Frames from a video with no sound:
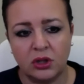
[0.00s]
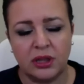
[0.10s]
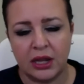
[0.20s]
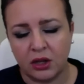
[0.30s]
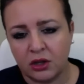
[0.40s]

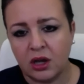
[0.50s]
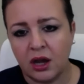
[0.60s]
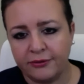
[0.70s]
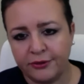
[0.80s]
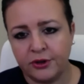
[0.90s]
that
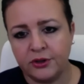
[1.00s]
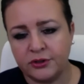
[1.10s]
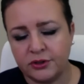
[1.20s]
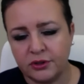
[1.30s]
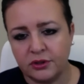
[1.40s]

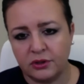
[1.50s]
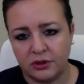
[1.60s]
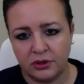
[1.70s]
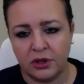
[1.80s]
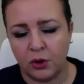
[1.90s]
covers
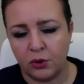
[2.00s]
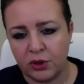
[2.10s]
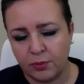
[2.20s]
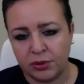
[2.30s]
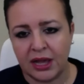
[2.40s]
not
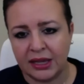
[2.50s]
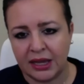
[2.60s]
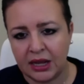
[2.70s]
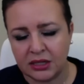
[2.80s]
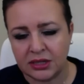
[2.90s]
only the
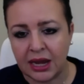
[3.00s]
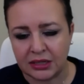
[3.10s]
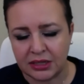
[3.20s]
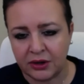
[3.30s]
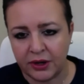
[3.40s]
plicated
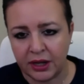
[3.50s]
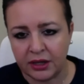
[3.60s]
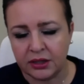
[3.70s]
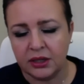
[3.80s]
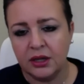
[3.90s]
tightened area